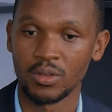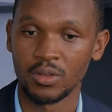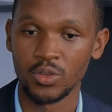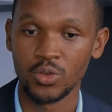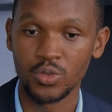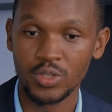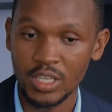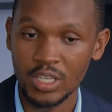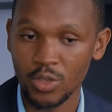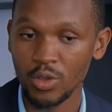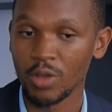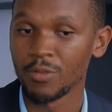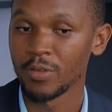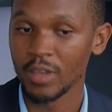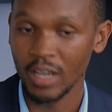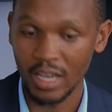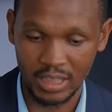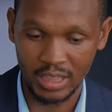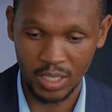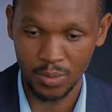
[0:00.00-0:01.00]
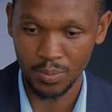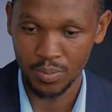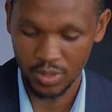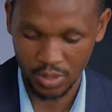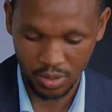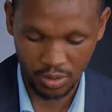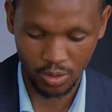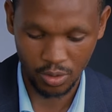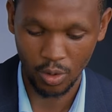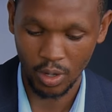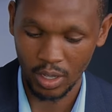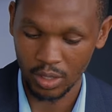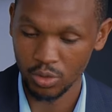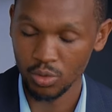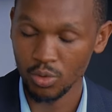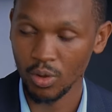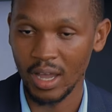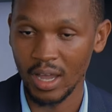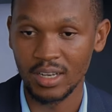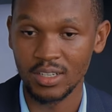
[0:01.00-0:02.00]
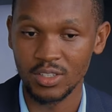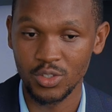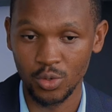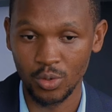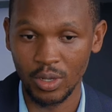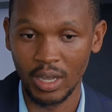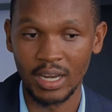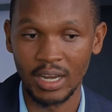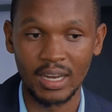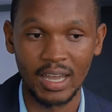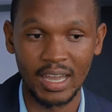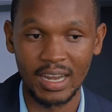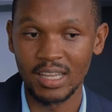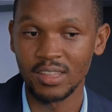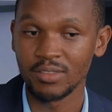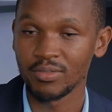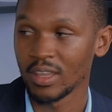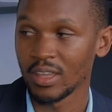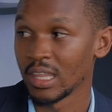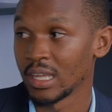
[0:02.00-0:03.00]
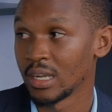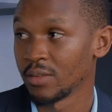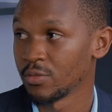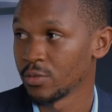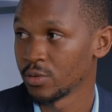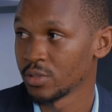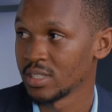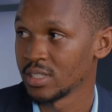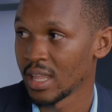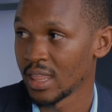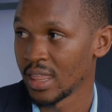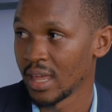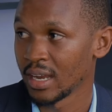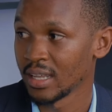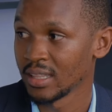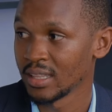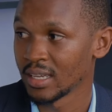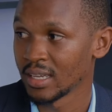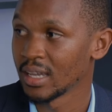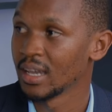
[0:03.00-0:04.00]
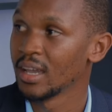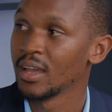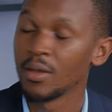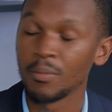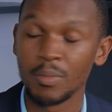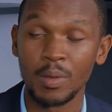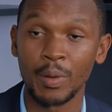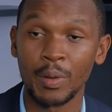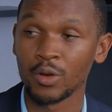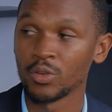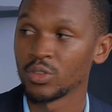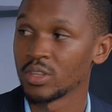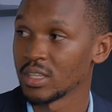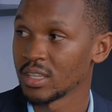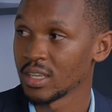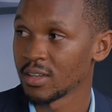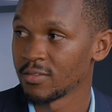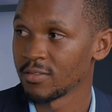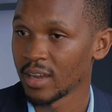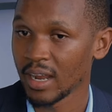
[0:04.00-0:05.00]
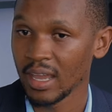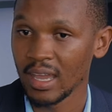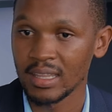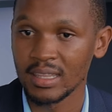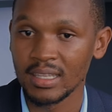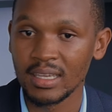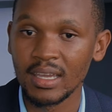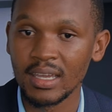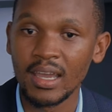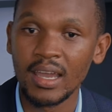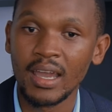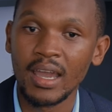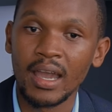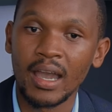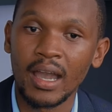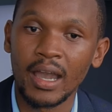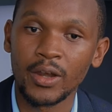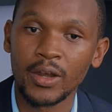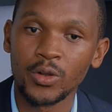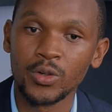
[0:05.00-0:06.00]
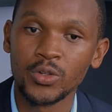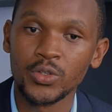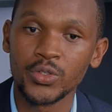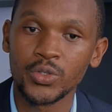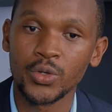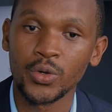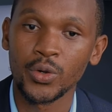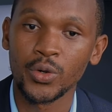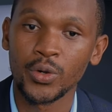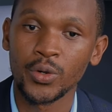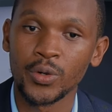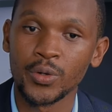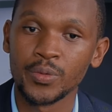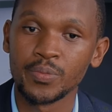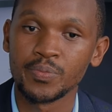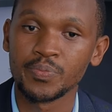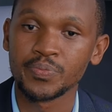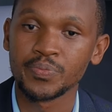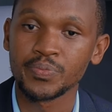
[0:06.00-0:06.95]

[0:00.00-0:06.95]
using your fingertips, your two hands, you can identify the foods that they're eating. People are not eating variety. Mm -hmm. And also,